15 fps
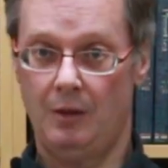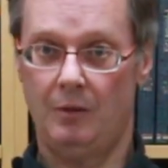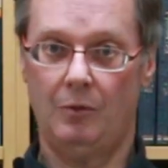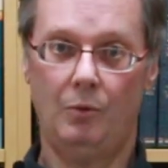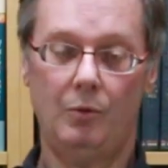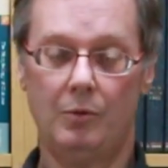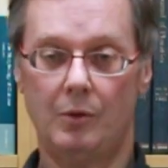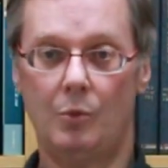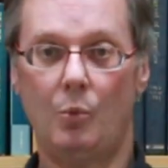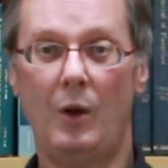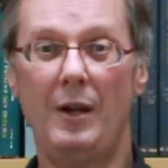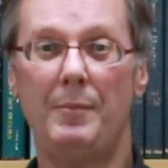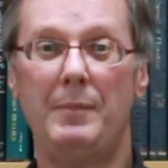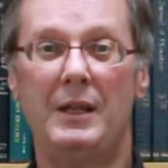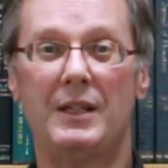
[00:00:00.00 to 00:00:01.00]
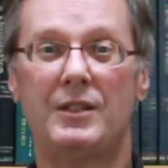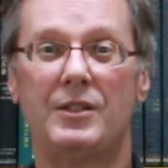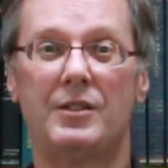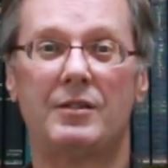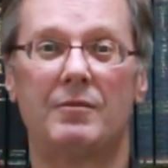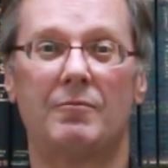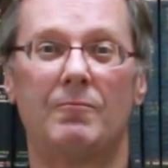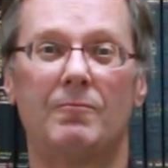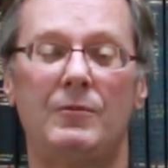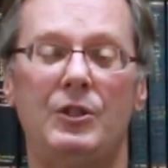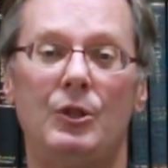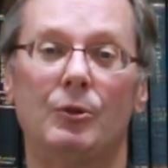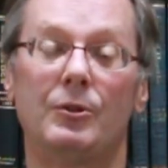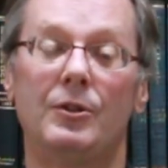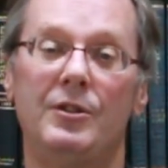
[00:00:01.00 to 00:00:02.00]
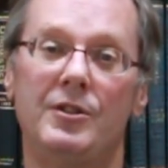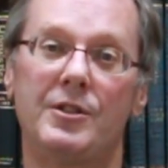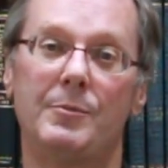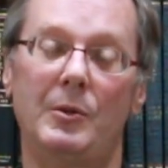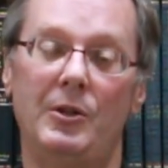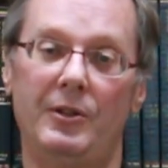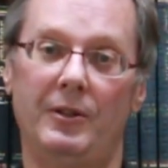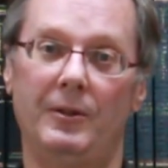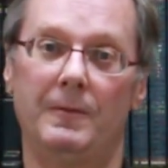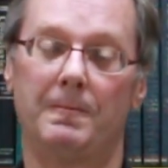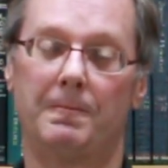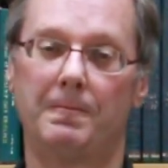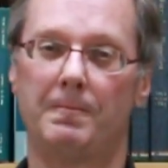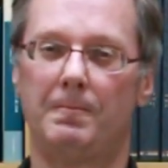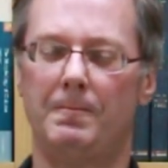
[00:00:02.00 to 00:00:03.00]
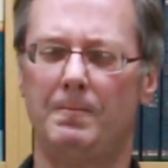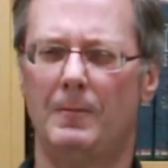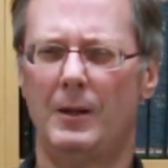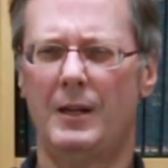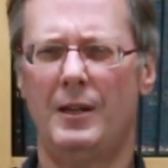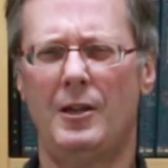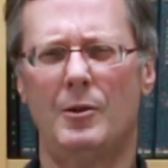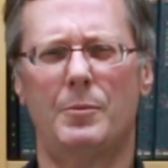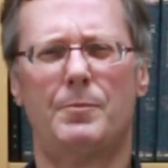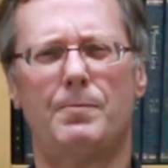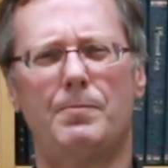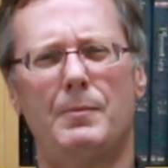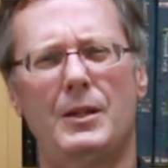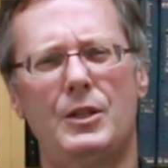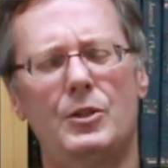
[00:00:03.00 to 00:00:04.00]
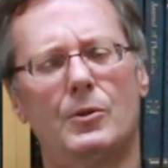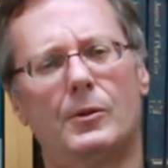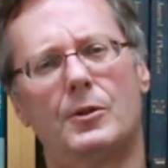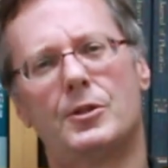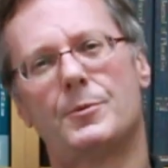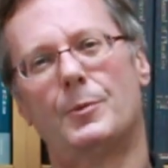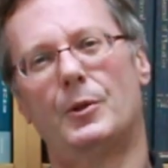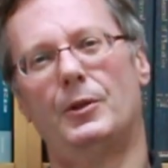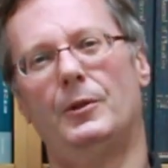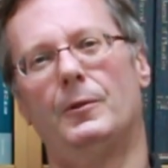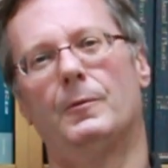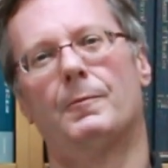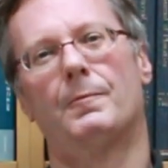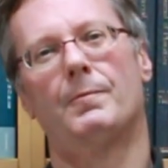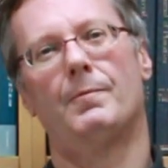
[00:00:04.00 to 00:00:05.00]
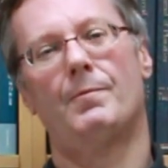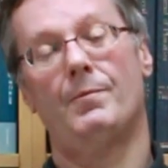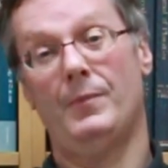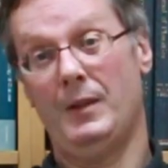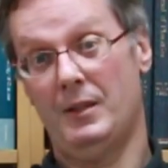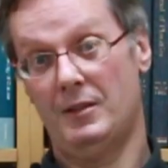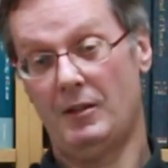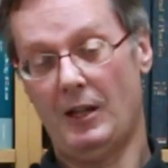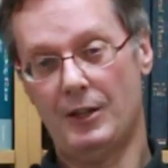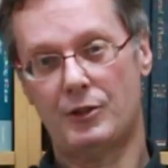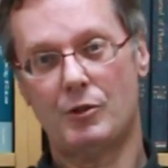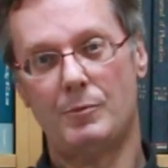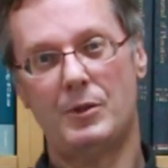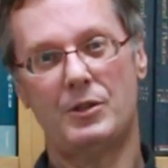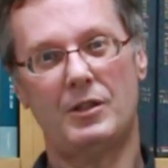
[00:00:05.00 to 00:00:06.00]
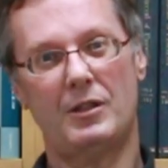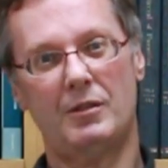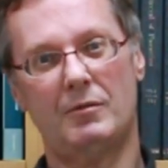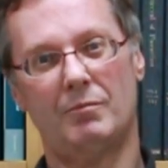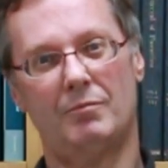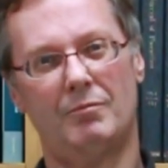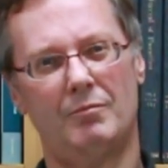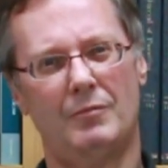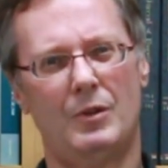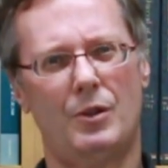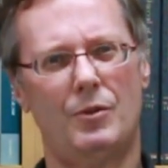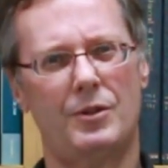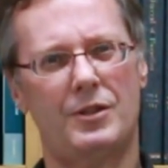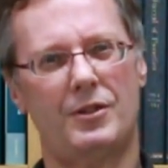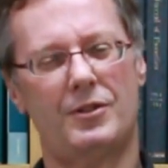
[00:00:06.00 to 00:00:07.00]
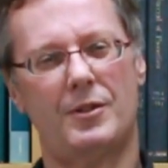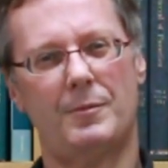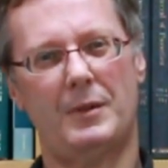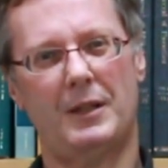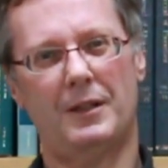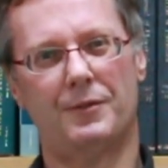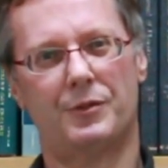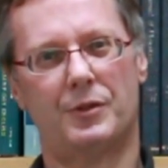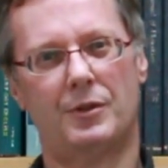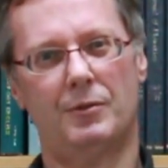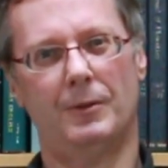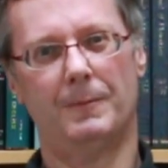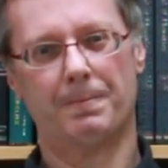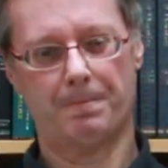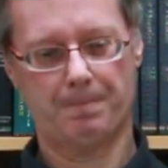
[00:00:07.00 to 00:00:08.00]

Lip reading: Or what makes children smarter? What can help make children smarter? Classical music, or is there something else to it?